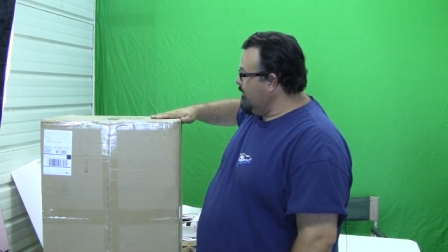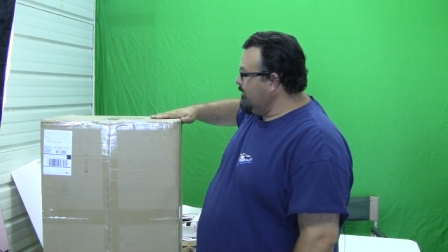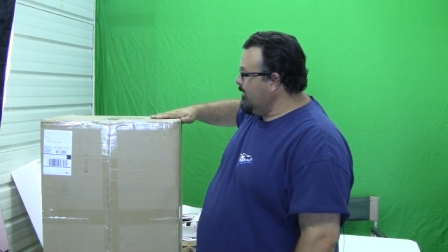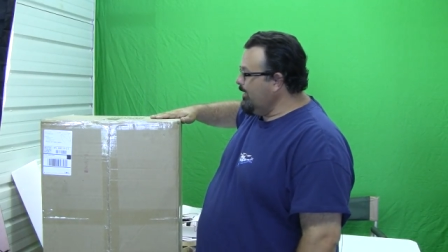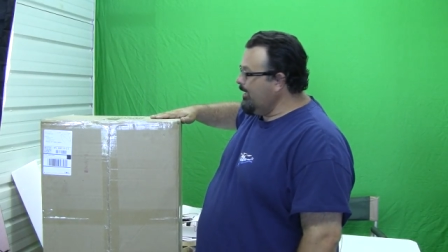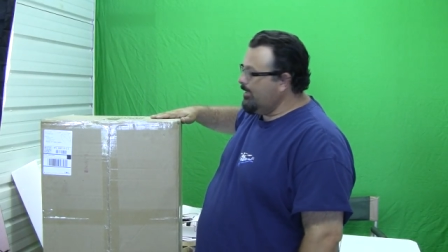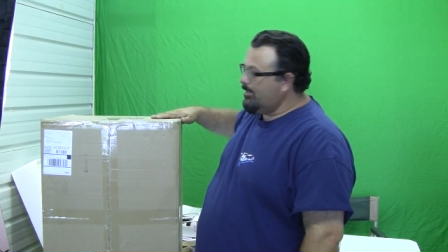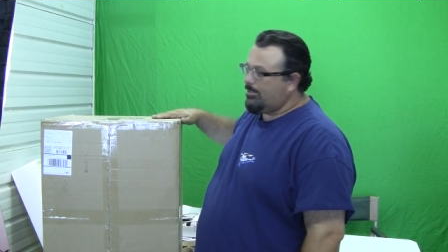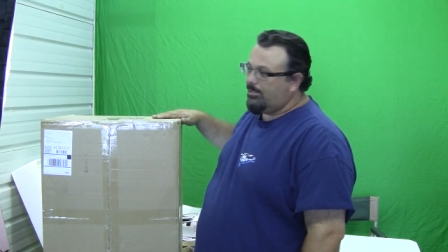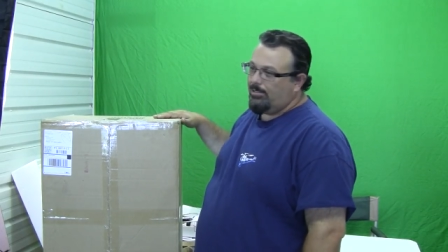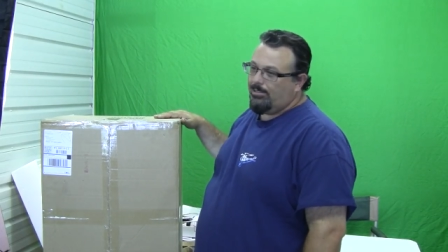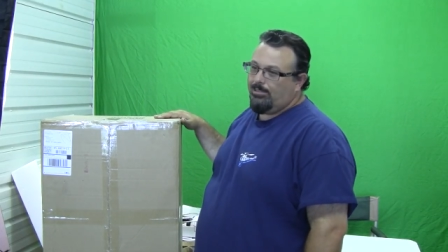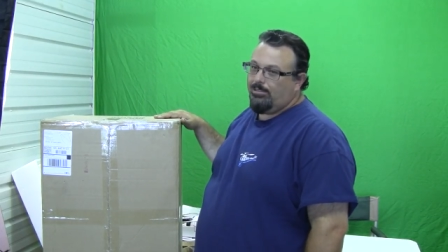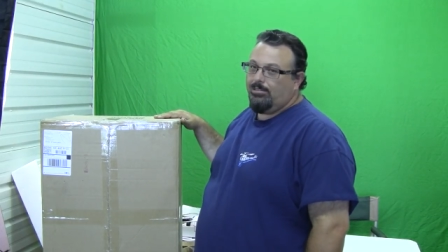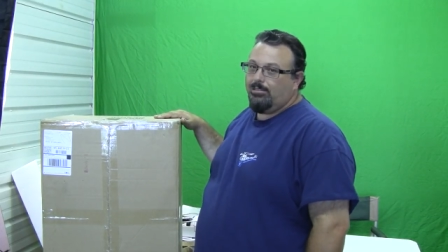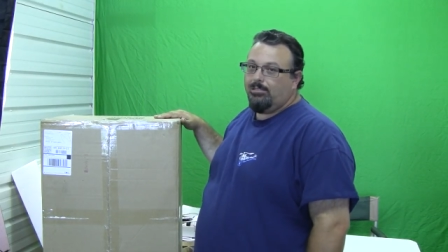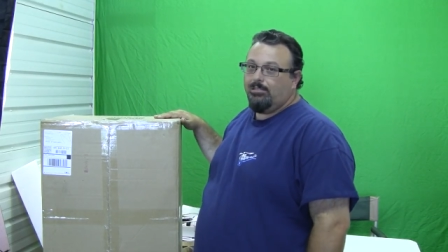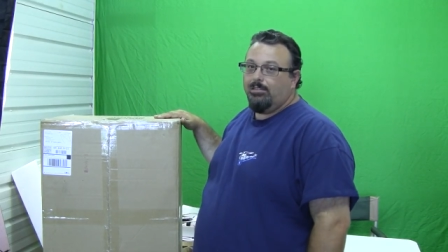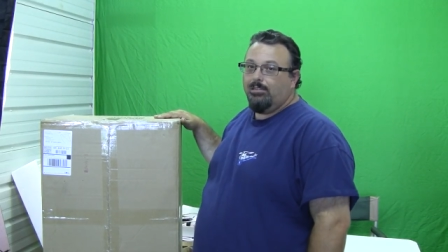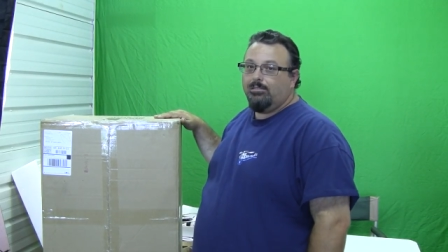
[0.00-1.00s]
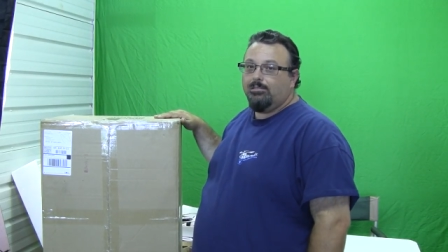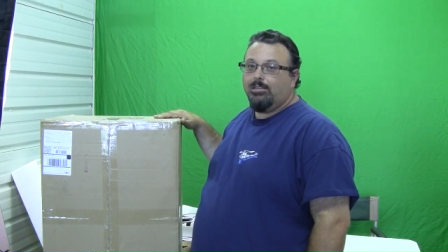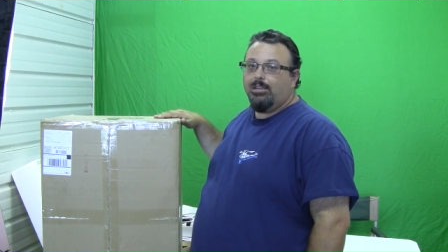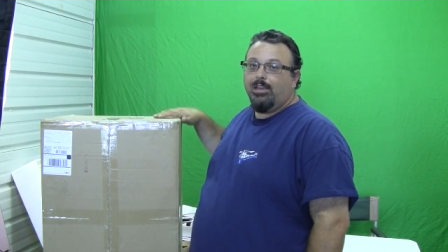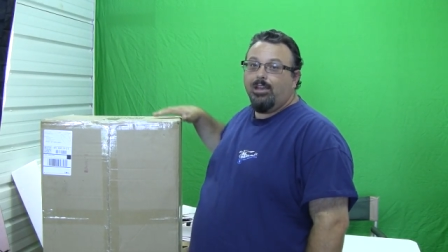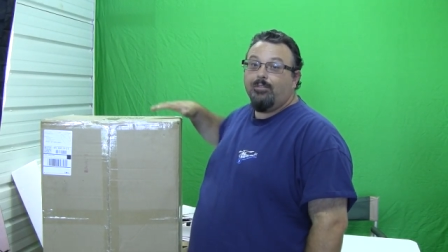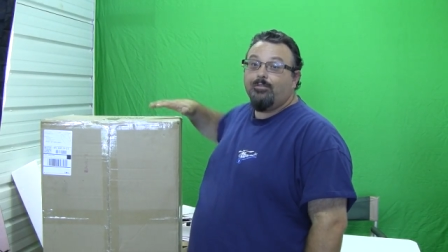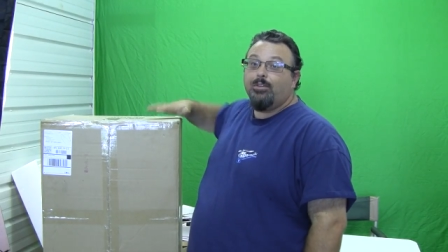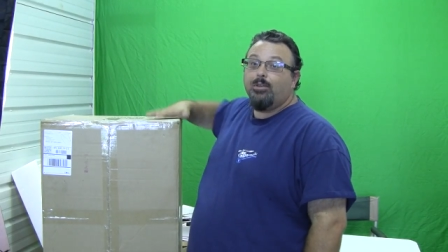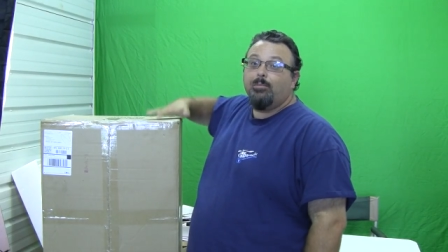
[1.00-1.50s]
This is the
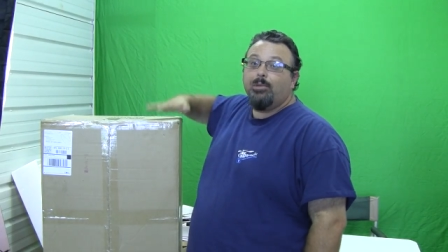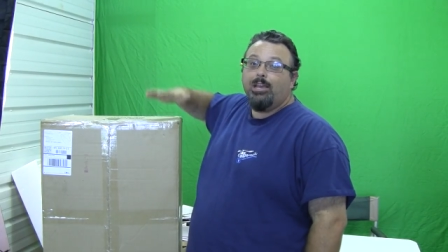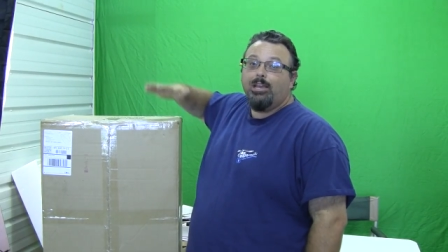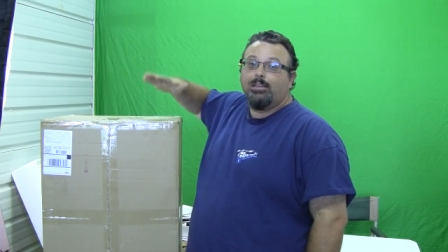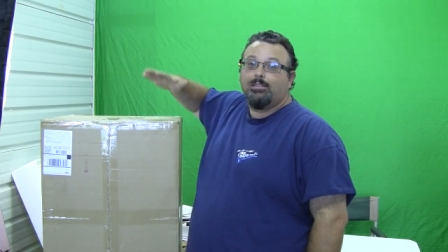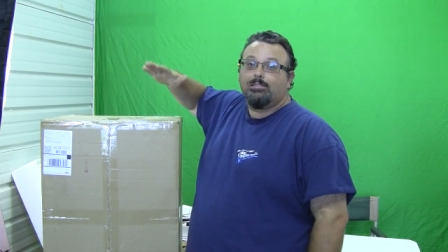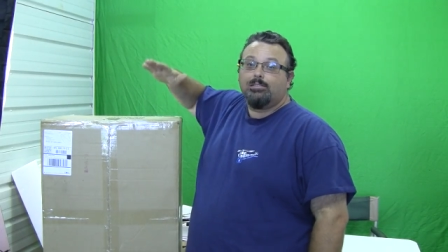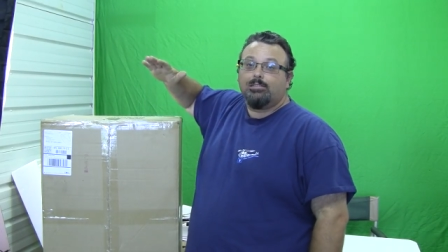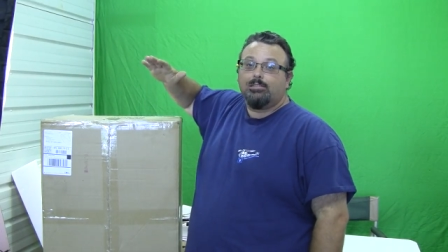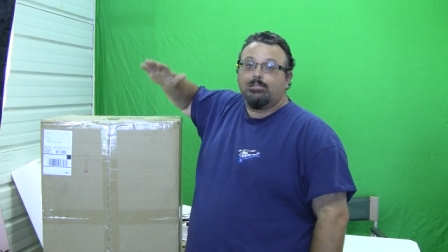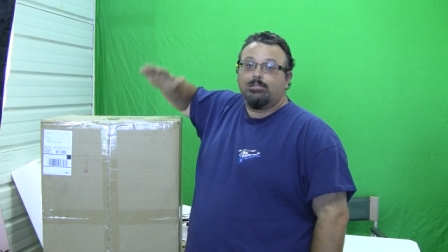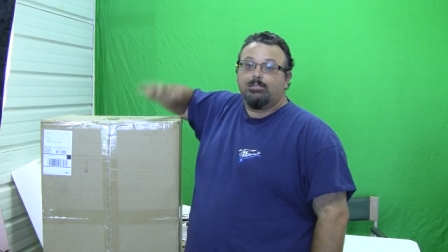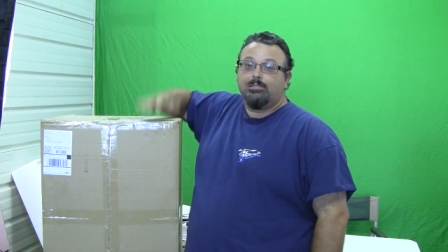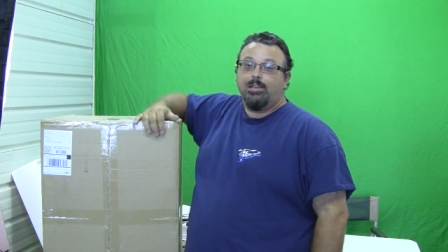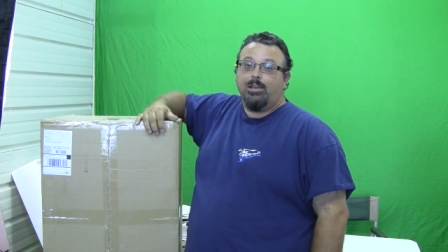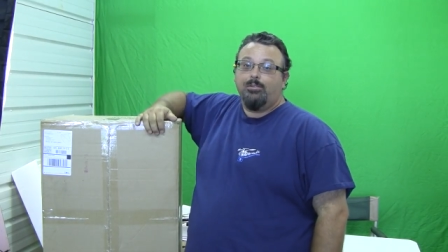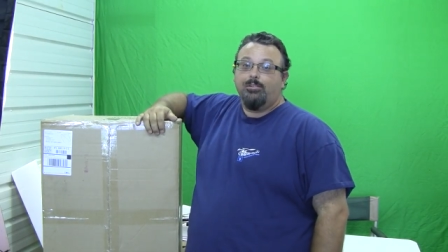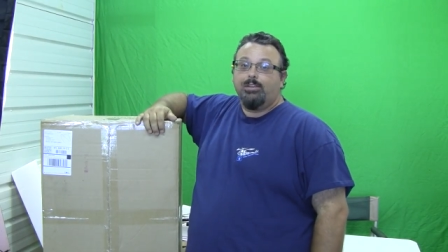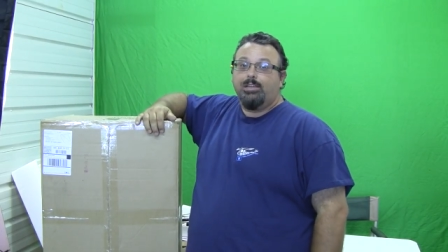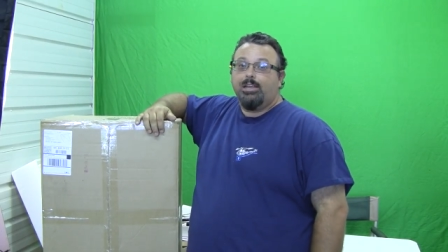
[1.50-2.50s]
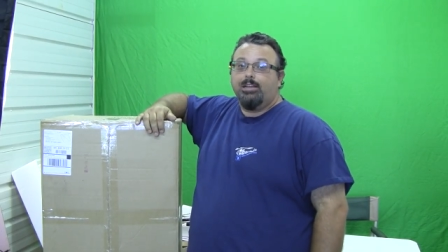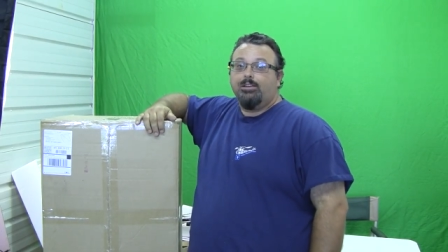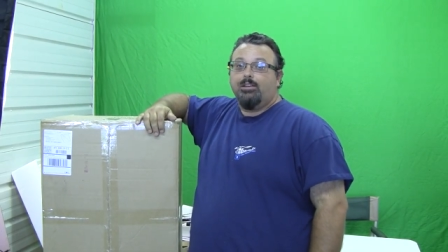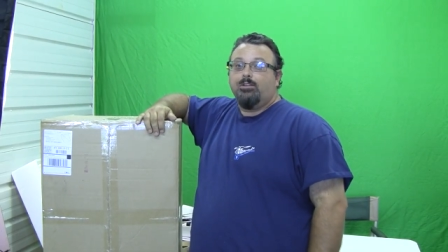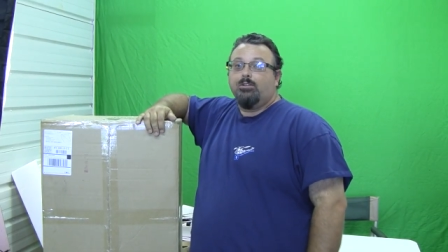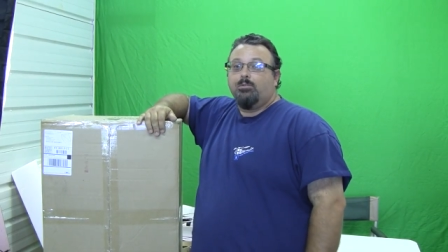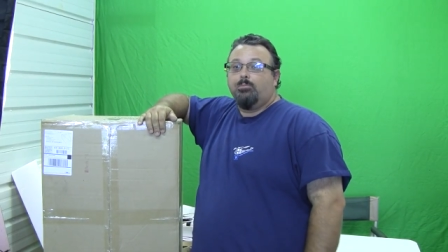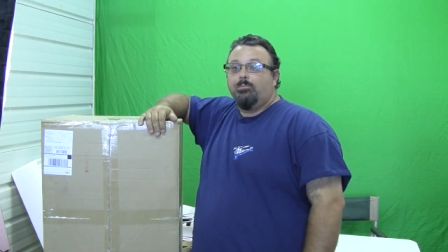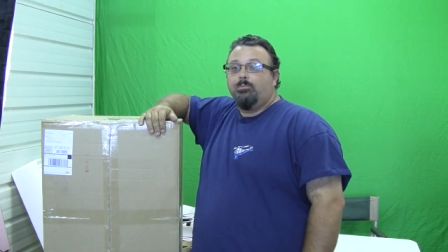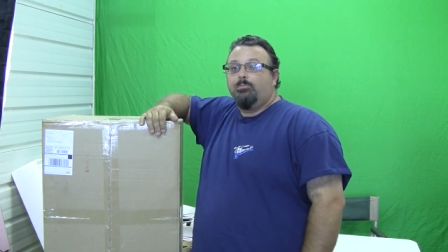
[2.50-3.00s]
FMS
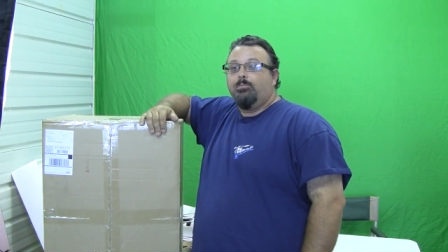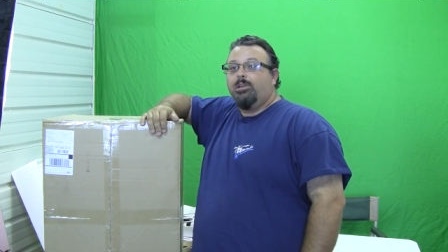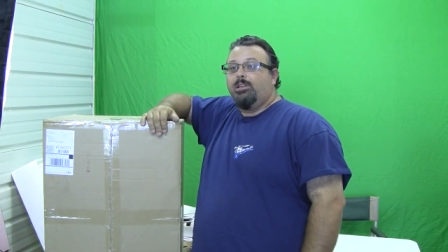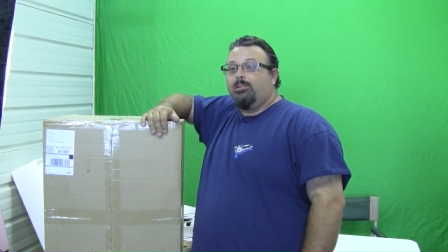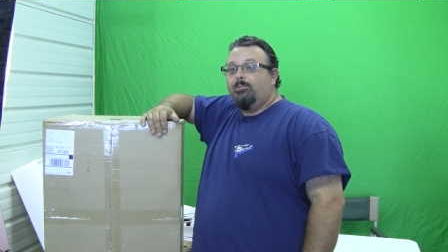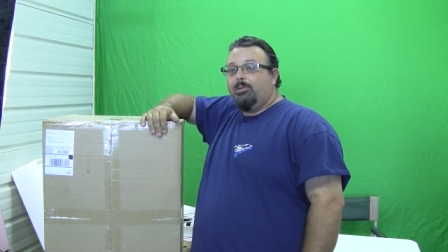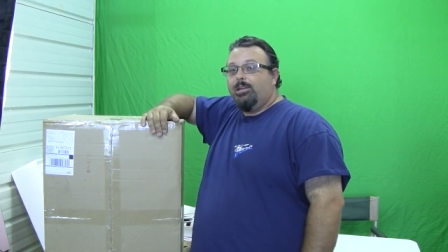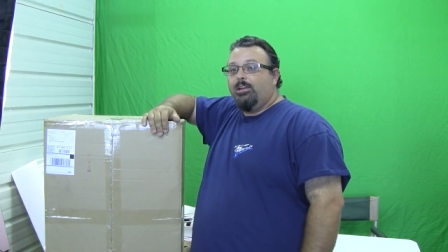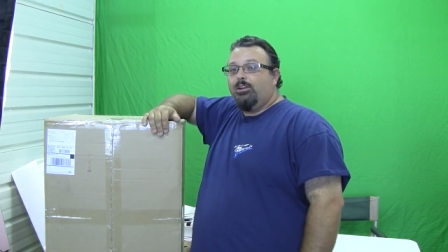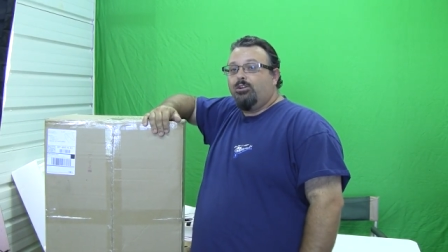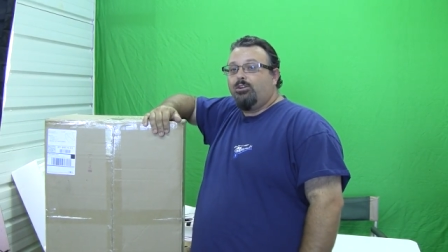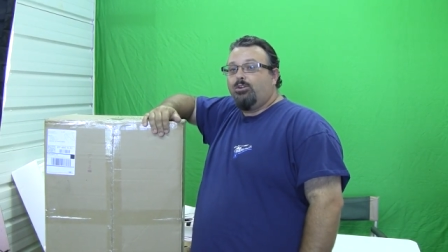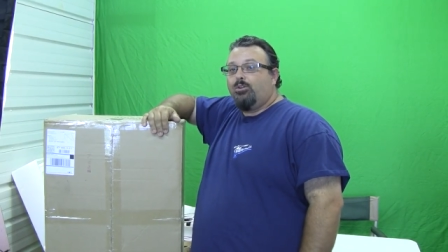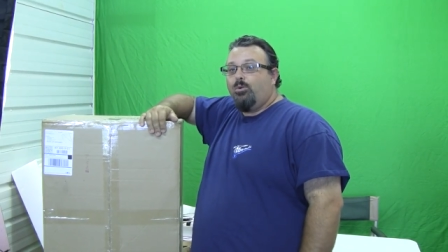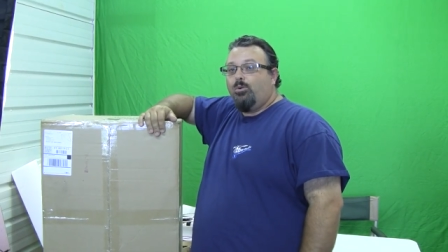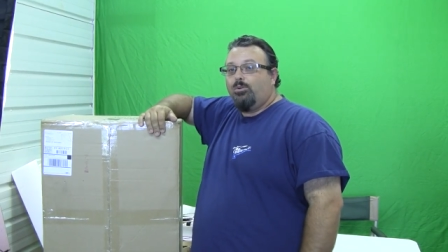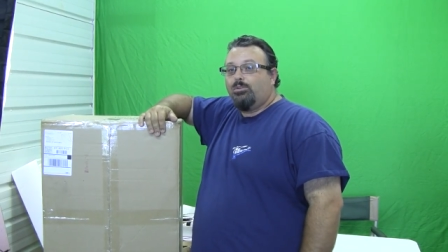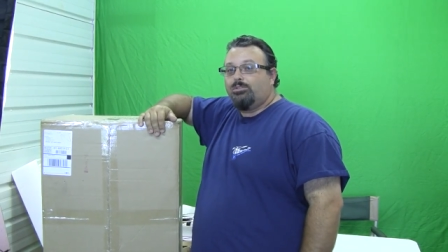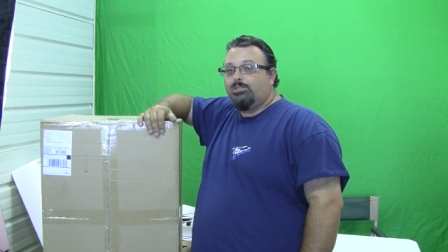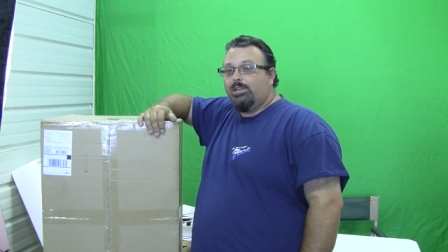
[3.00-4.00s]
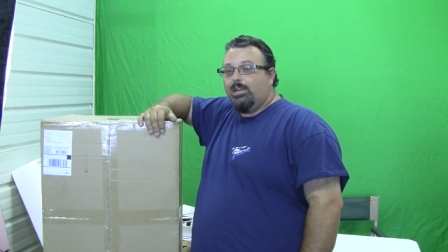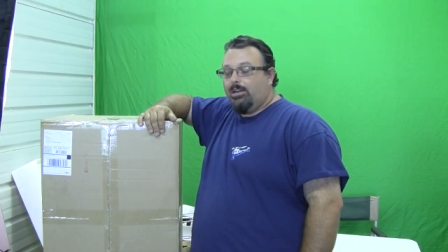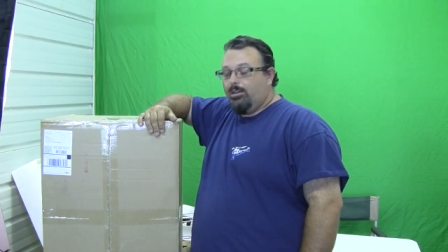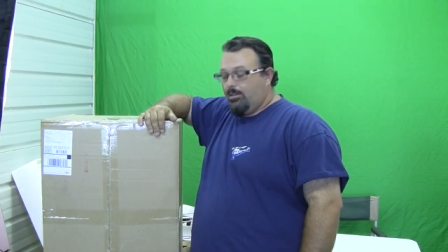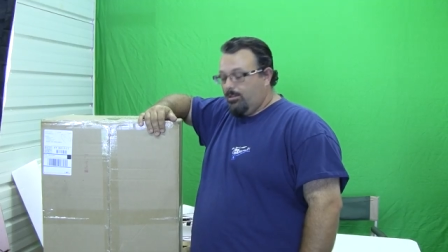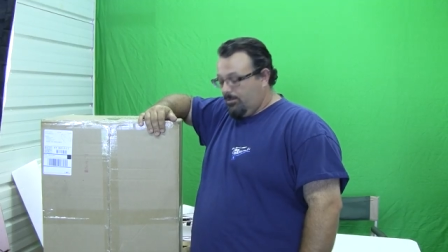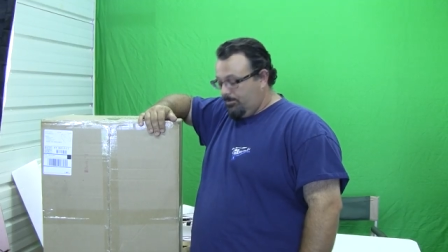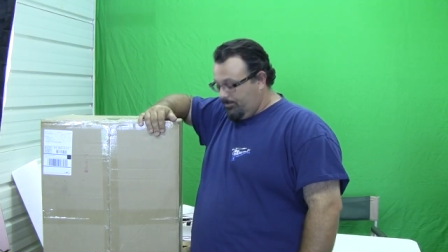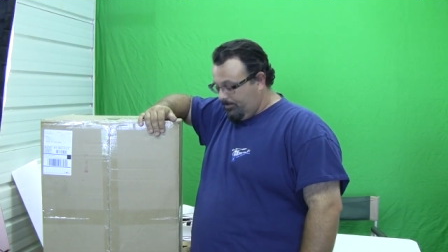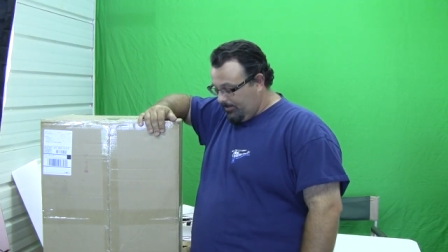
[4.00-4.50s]
1700 millimeter
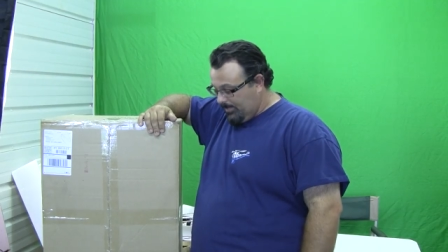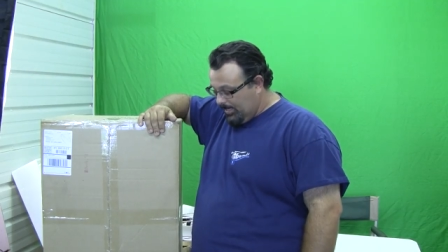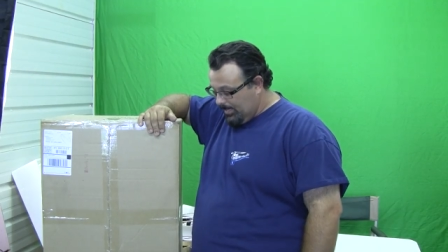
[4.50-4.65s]
Corsair.